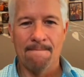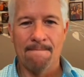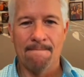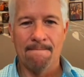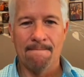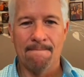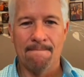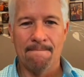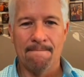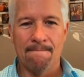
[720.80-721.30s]

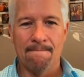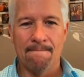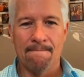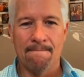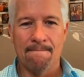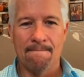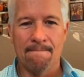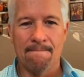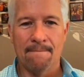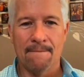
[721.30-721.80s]

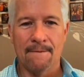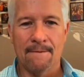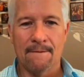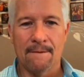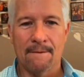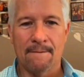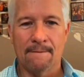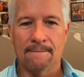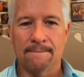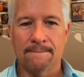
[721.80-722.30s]

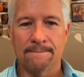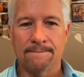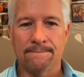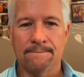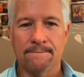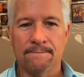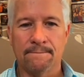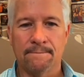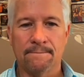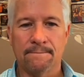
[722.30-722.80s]

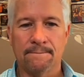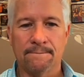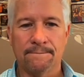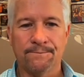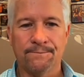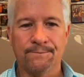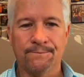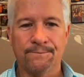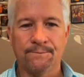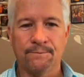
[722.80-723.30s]

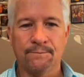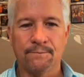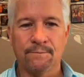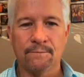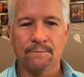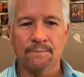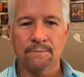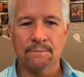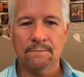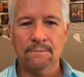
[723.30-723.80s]

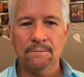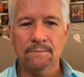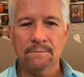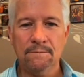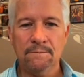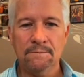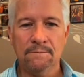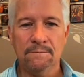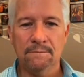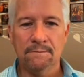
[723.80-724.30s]

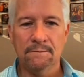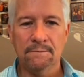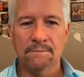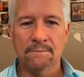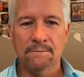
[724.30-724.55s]
(not speaking)